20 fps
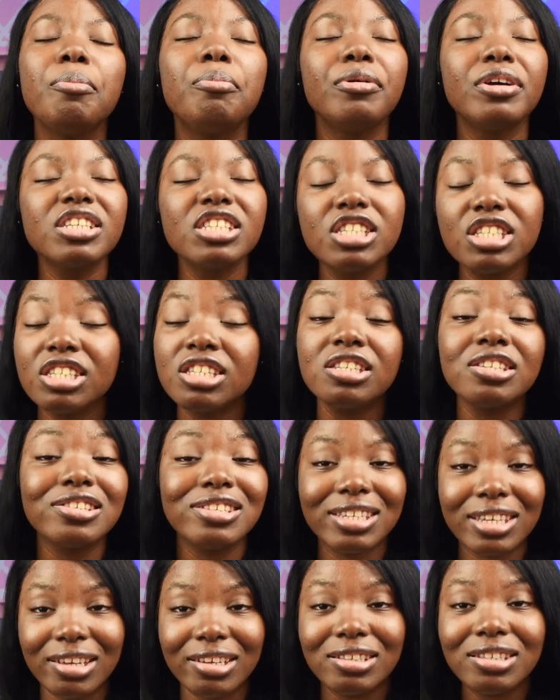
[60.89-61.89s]
British
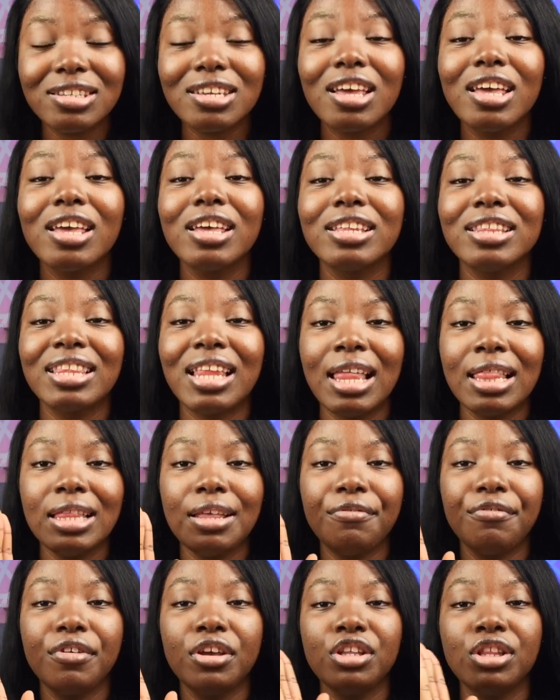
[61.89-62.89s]
citizen that
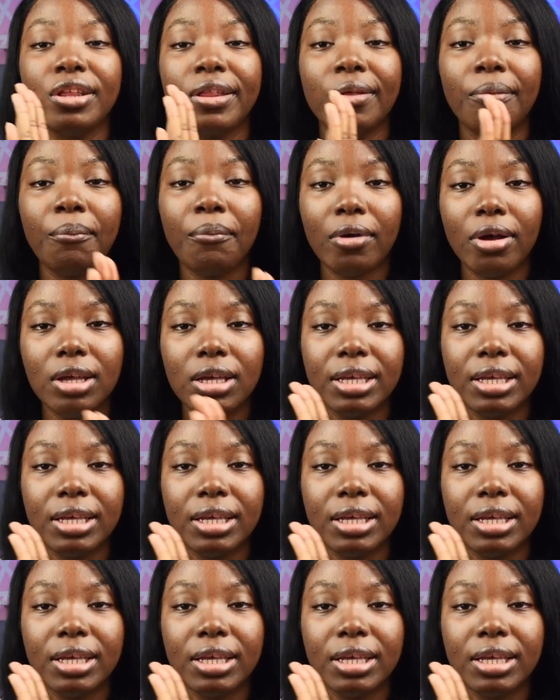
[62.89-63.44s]
live in um,